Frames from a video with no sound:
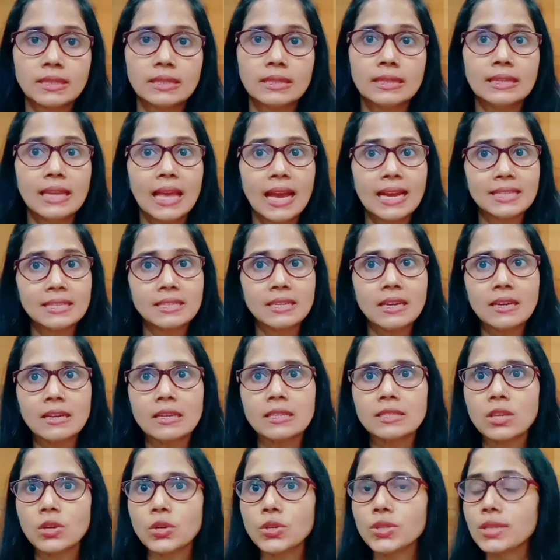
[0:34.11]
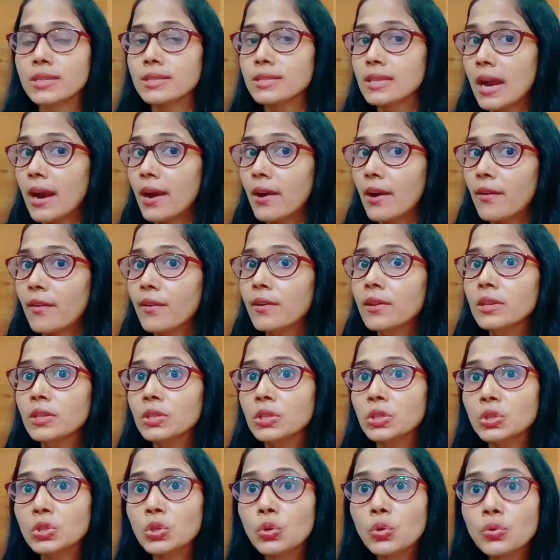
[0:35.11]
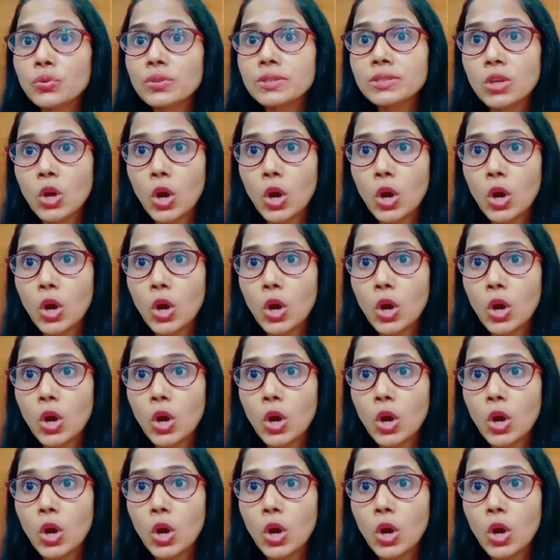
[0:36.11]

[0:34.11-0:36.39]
Natural resources are those